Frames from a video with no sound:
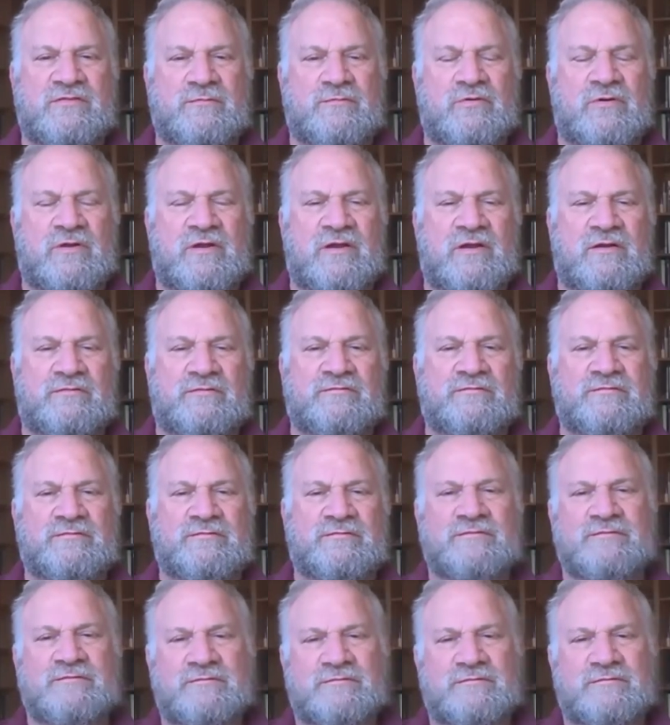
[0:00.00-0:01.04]
a prayer,
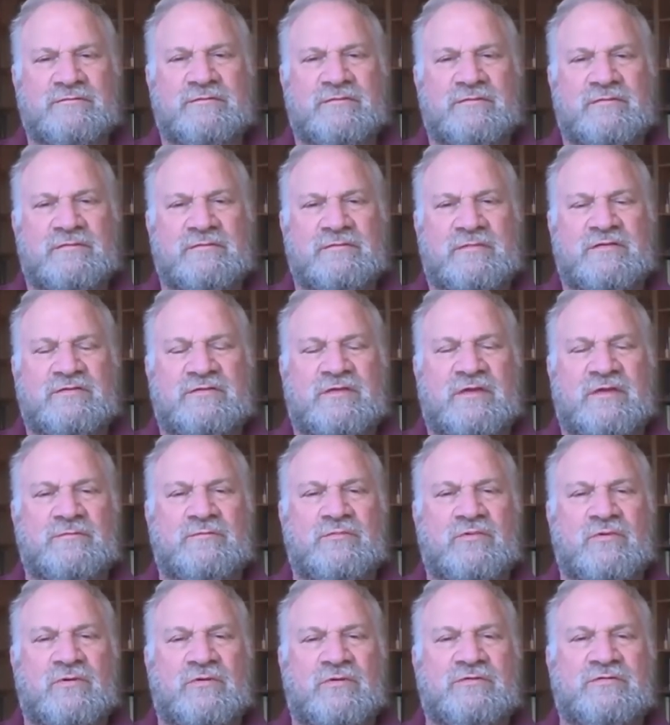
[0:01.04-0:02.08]
as St.
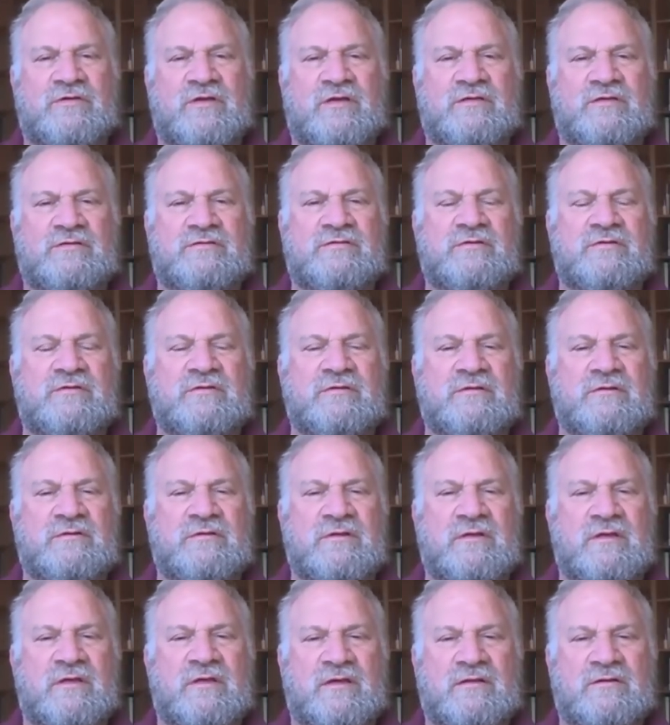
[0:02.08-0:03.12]
Paul says.
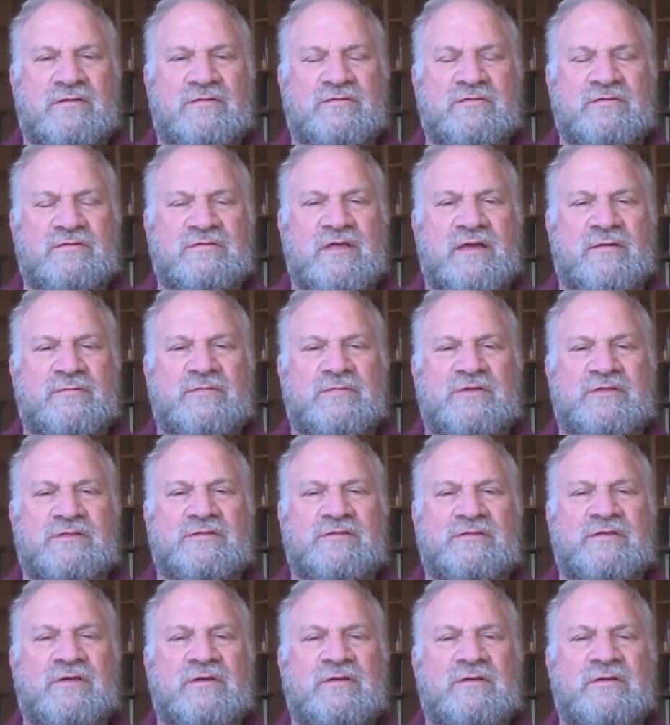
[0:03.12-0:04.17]
I don't think that
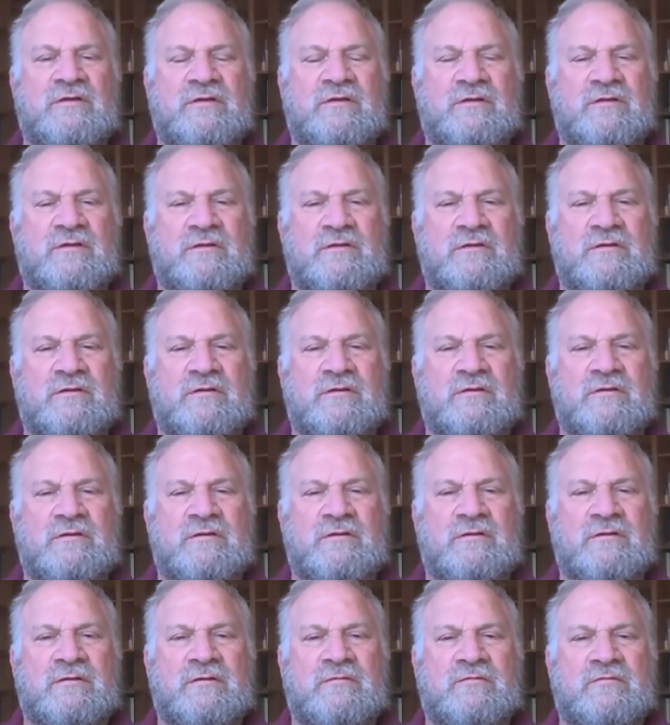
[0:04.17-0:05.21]
means
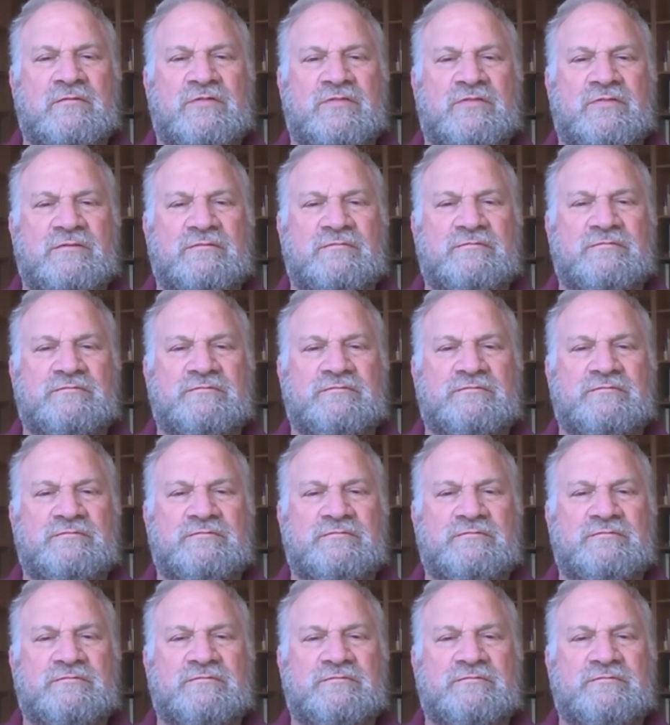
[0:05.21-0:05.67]
with